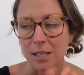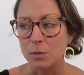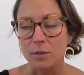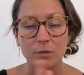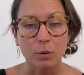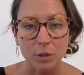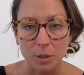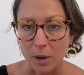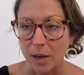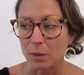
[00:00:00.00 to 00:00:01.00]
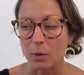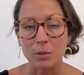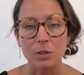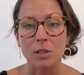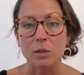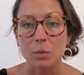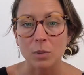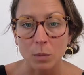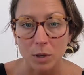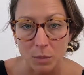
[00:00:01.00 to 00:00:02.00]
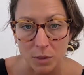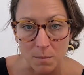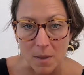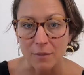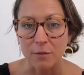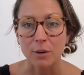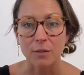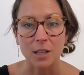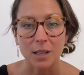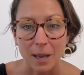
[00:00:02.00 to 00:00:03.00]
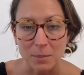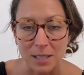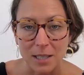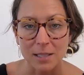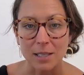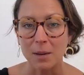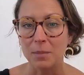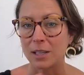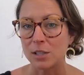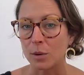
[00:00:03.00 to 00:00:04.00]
So we fold our body. What we're doing is we're really working with the metaphor of collapsing these timelines.